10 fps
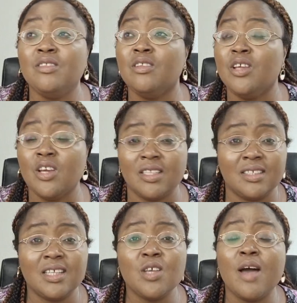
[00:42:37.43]
You
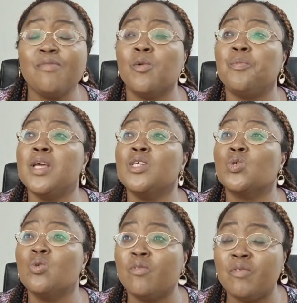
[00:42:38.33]
understand? You have to pay
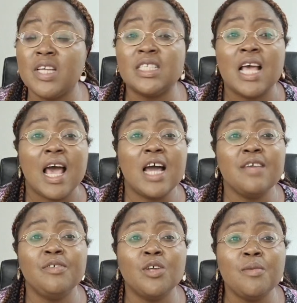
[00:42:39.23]
school fees, and
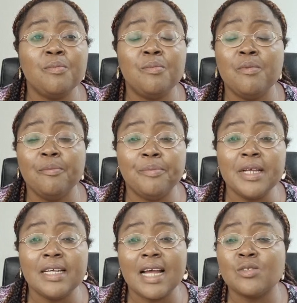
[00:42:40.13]
if you don't
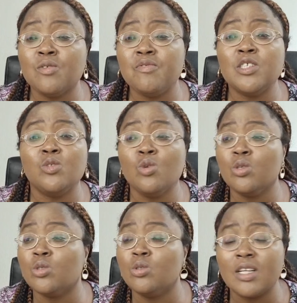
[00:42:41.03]
bring that school fees,
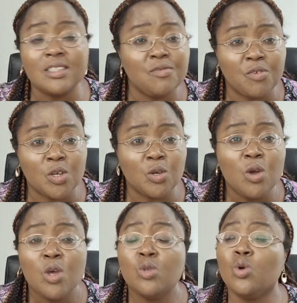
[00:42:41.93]
nothing for you
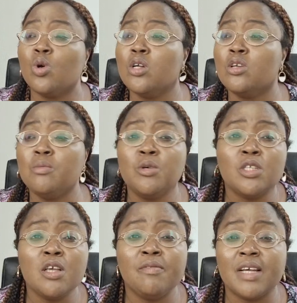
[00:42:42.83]
to go to Imo
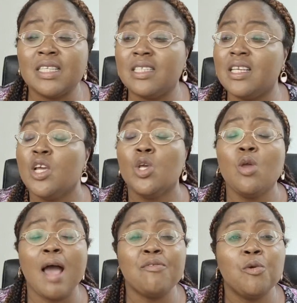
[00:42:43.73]
State University.
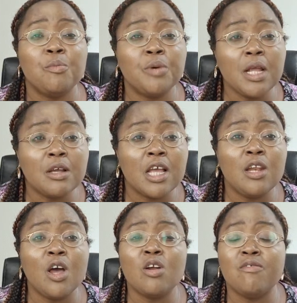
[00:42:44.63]
You have to bring a
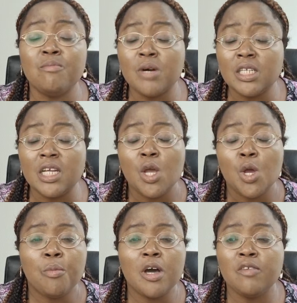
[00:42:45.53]
lot of money.
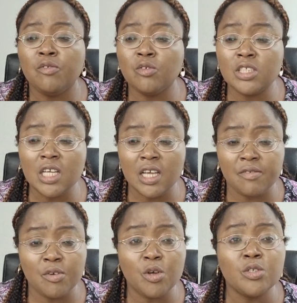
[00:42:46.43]
But if
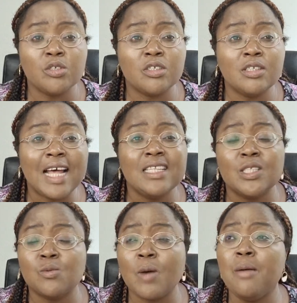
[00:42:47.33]
you go to that
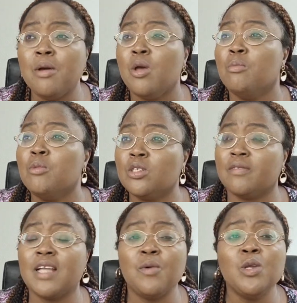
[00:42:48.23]
is why most of
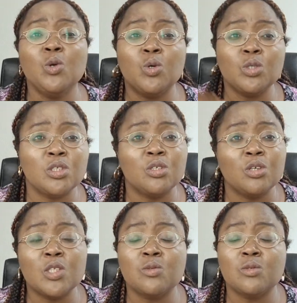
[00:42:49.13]
the time when you go to
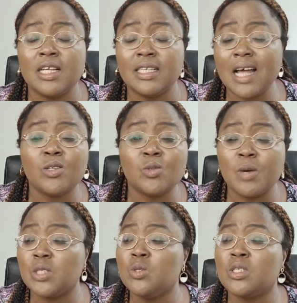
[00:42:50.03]
the
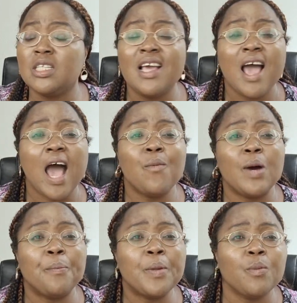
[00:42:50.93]
southwest, you see
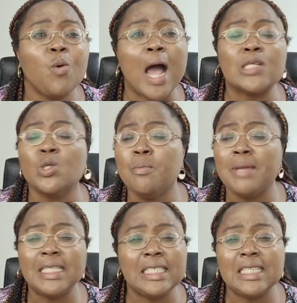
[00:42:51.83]
our people are so
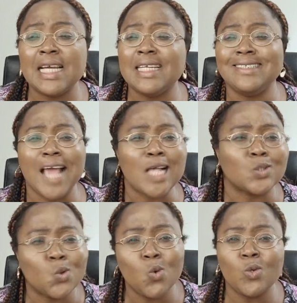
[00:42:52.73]
many there in their
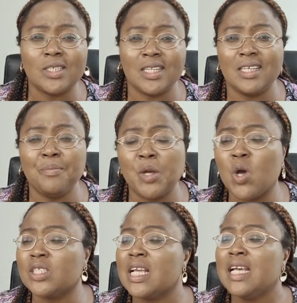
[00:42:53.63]
schools,
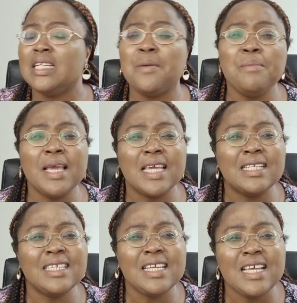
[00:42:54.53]
because they make
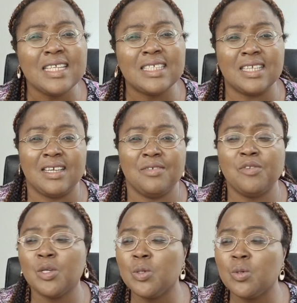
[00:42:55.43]
it easy
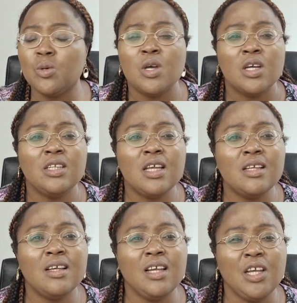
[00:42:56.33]
for you. They
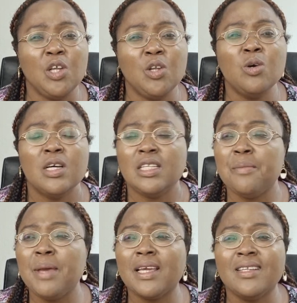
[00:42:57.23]

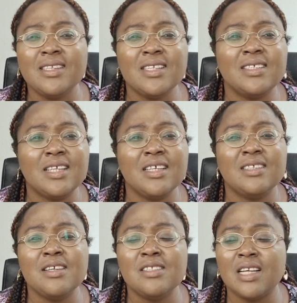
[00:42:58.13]
make it easy.
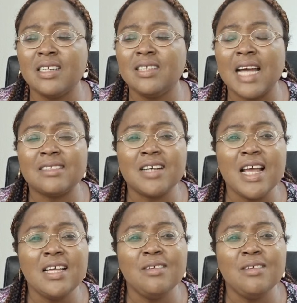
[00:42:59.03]
They are trying